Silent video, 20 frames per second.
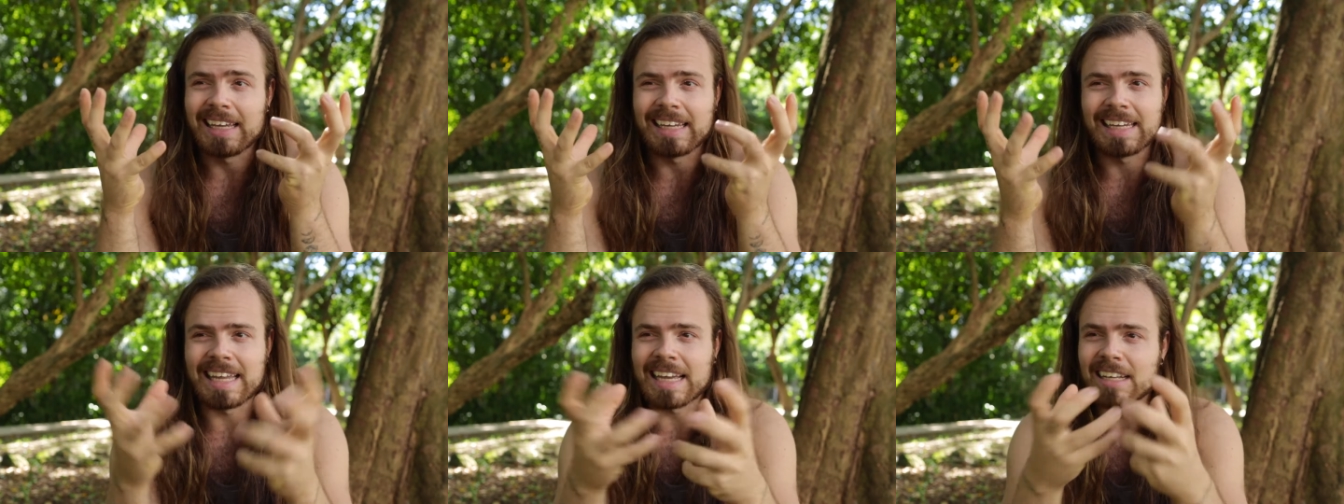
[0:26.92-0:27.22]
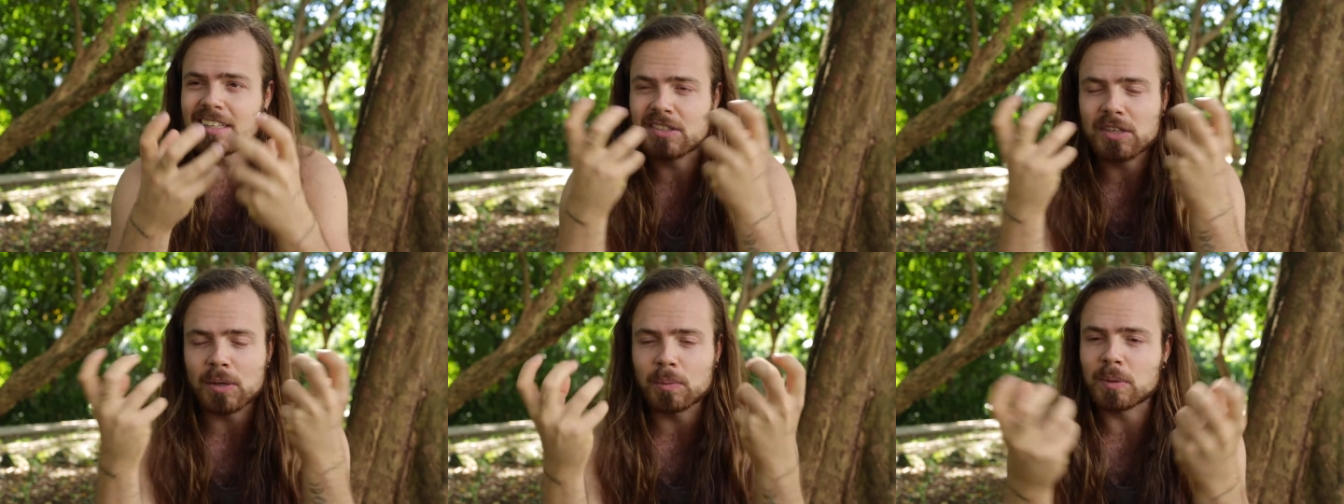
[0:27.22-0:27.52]

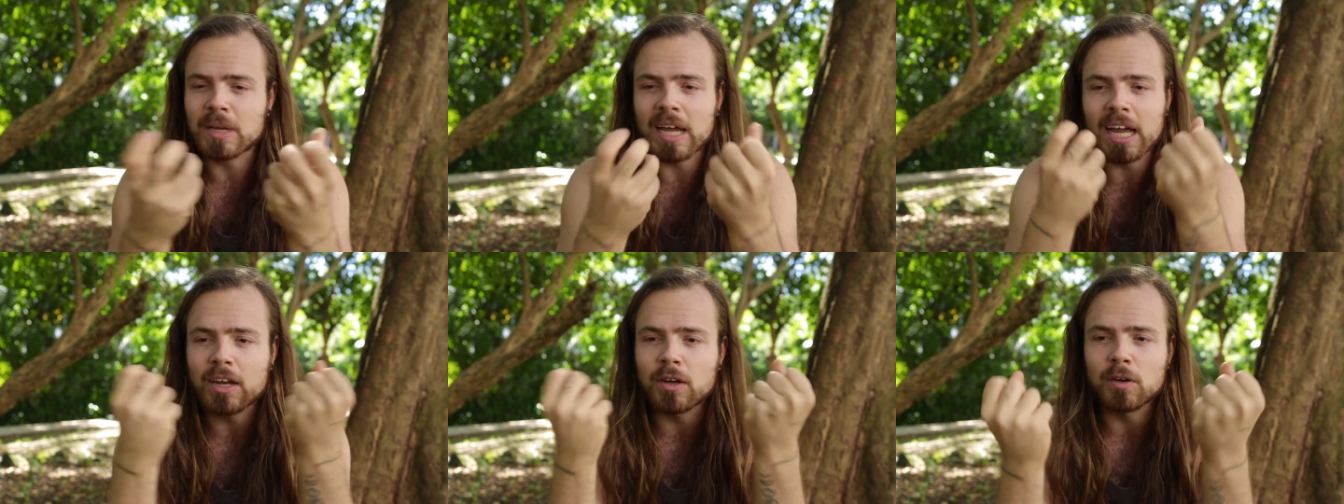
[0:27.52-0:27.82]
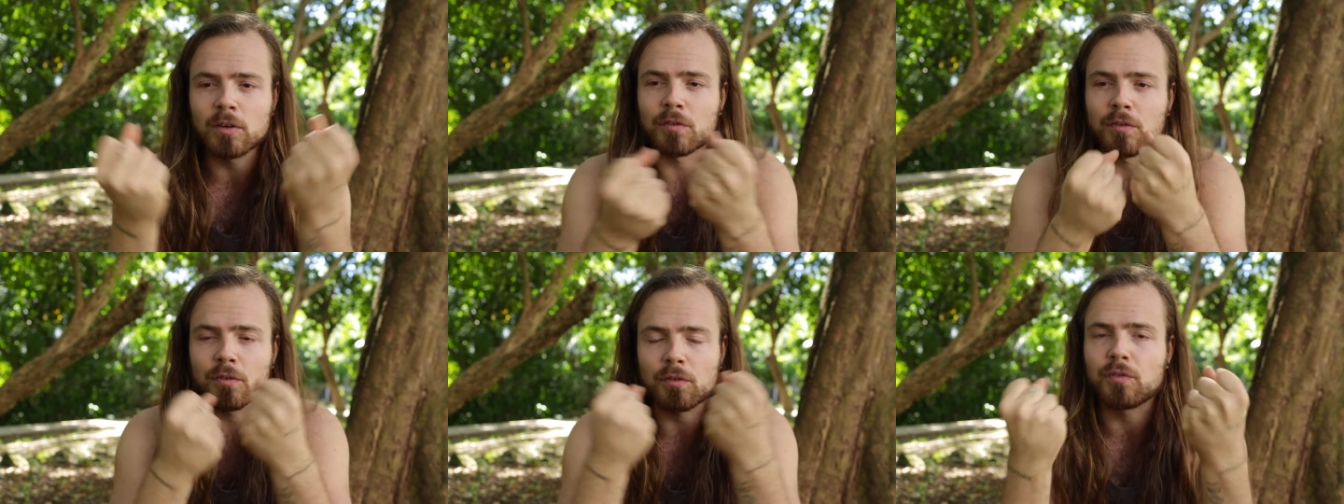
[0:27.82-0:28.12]
get some
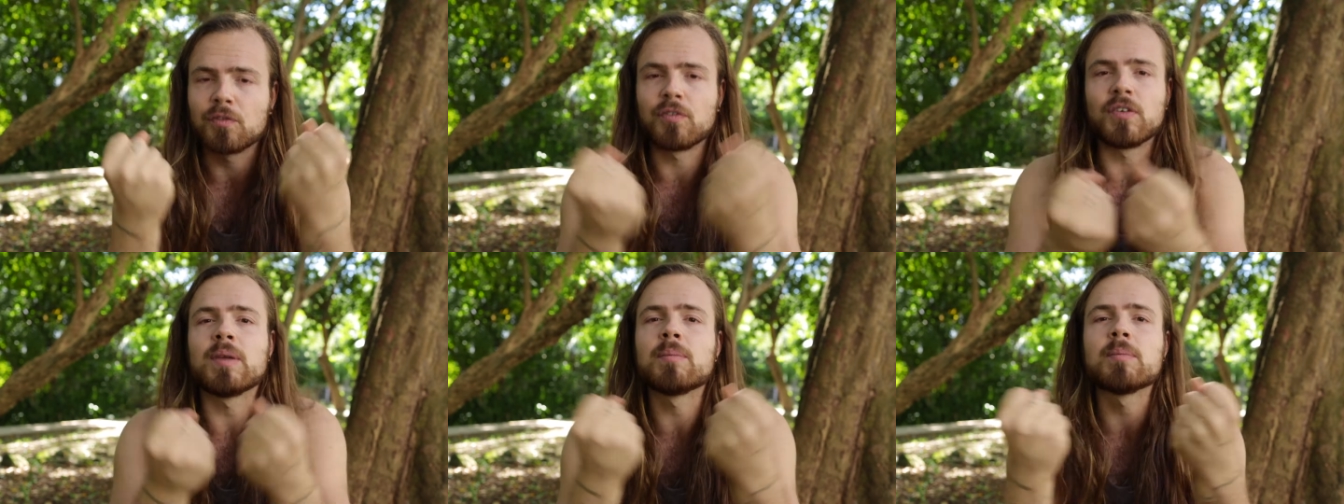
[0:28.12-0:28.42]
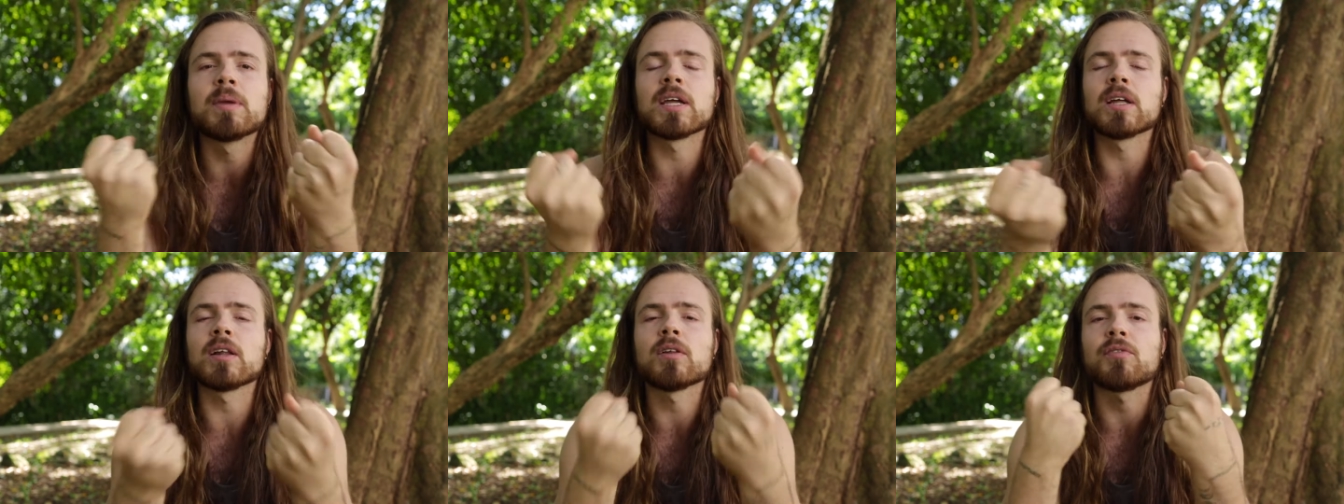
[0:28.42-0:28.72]
kind of
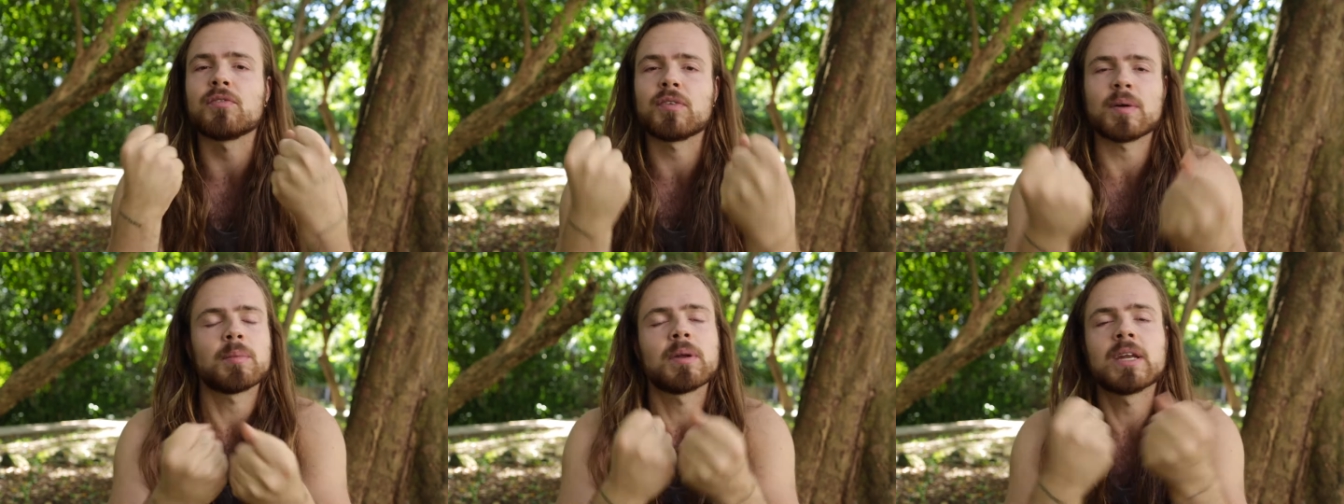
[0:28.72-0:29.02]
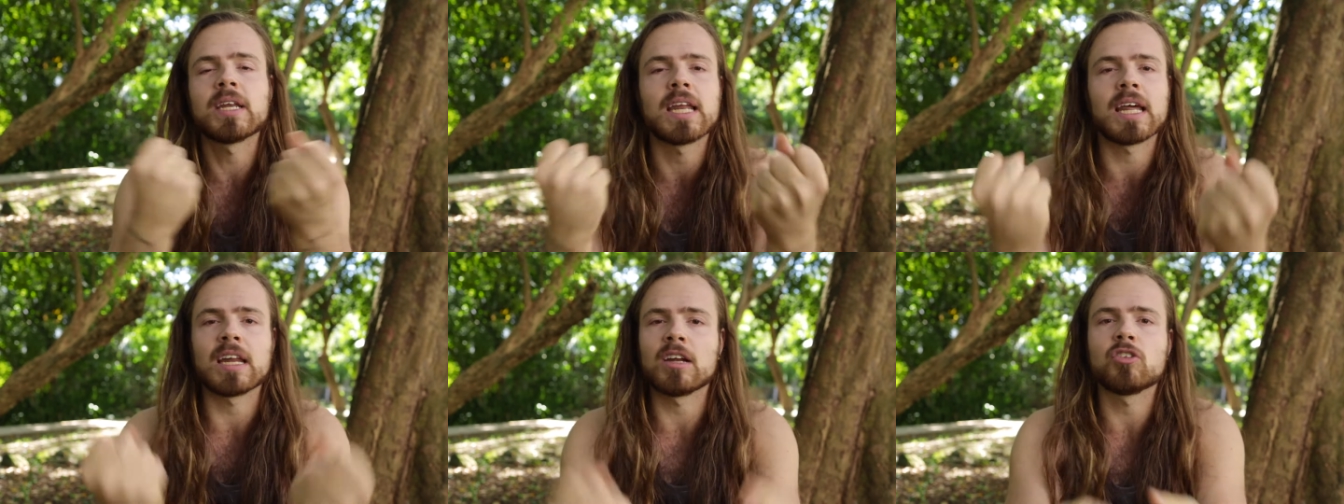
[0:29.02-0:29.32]
female
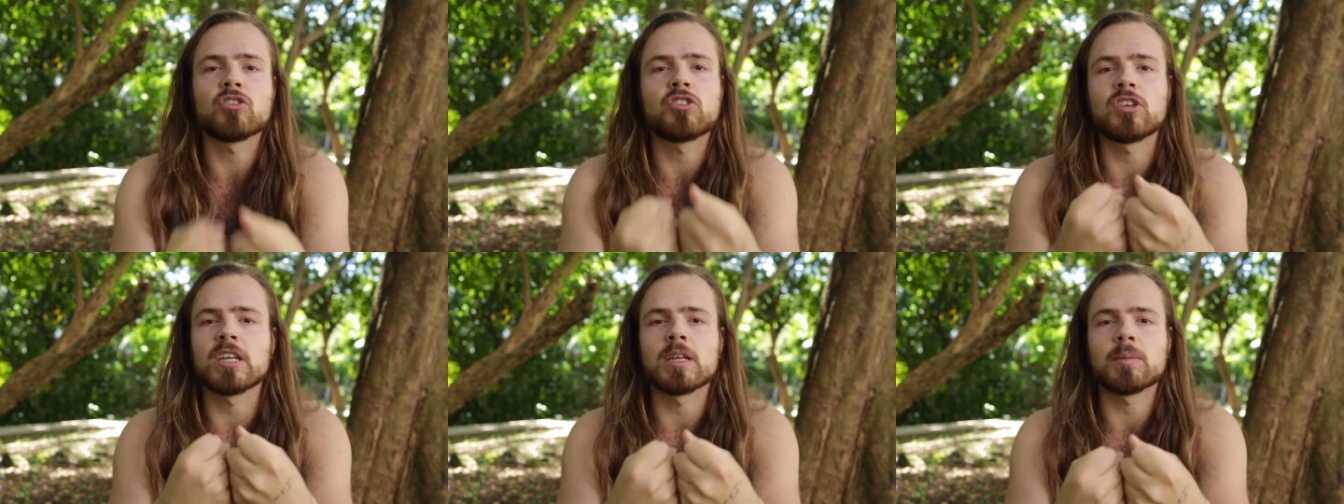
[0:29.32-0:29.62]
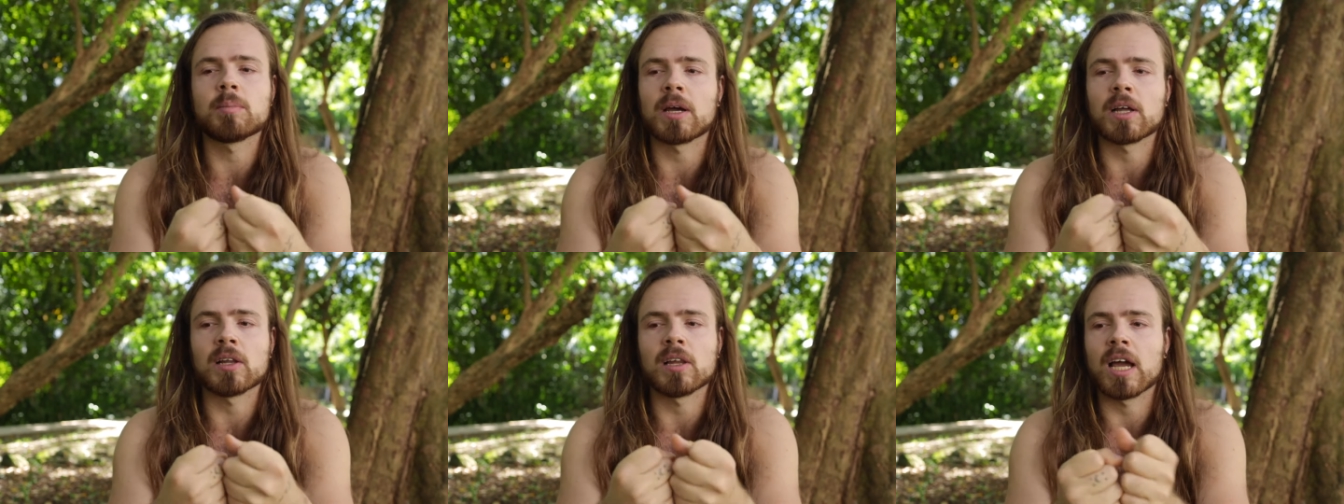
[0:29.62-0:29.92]
feminine energy in
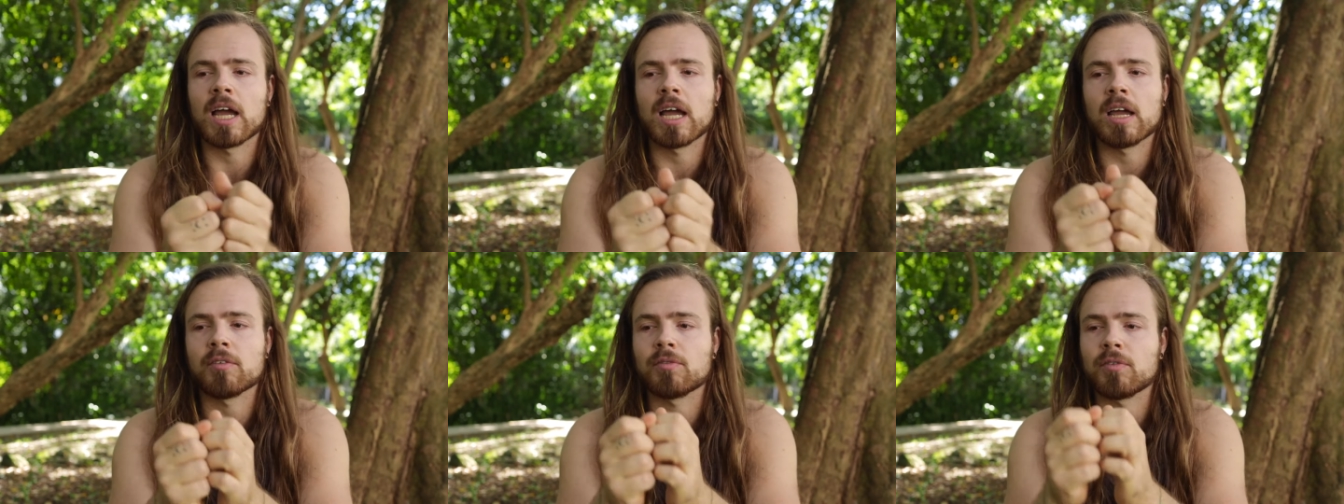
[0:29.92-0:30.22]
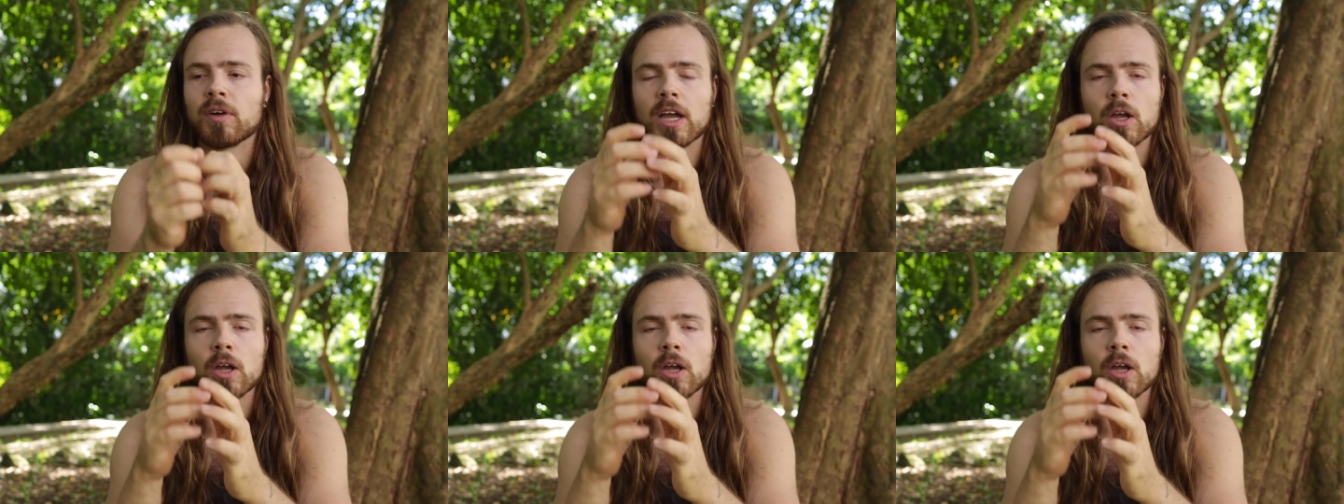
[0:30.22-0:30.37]
my life.